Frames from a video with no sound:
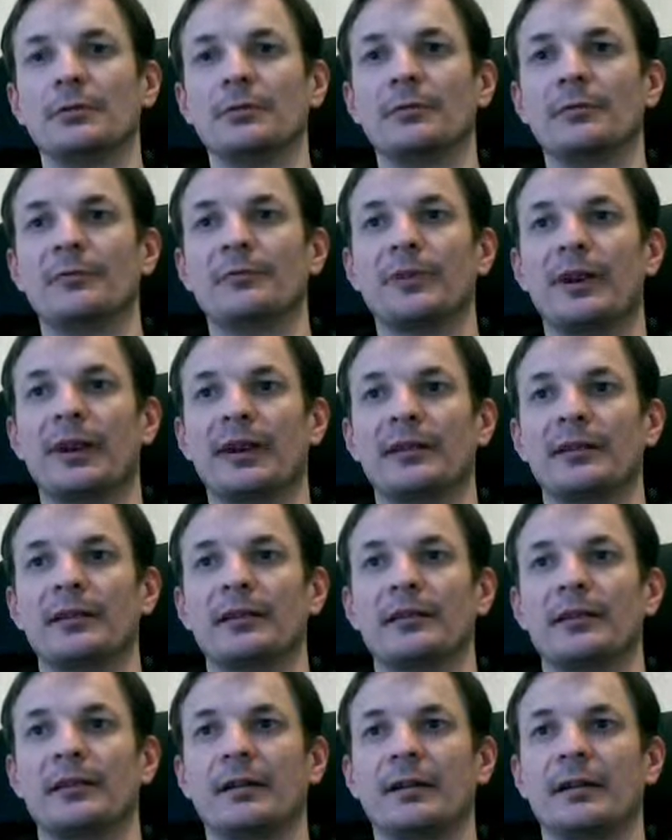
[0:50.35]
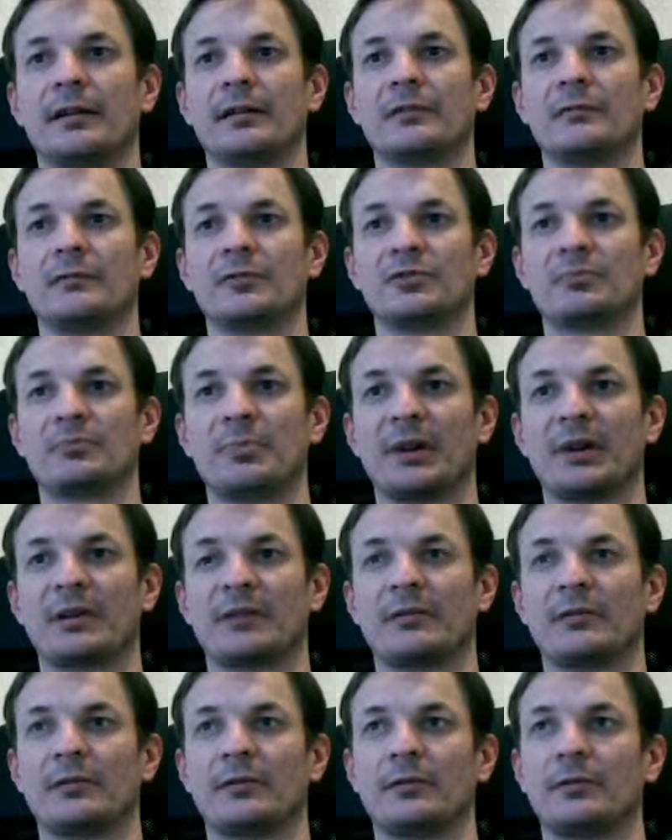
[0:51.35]
find and
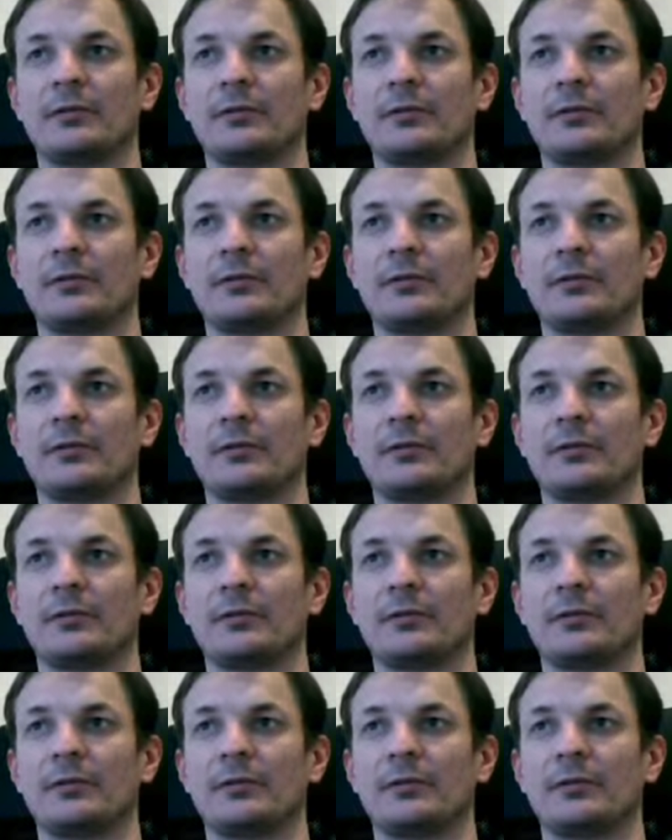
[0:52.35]
respect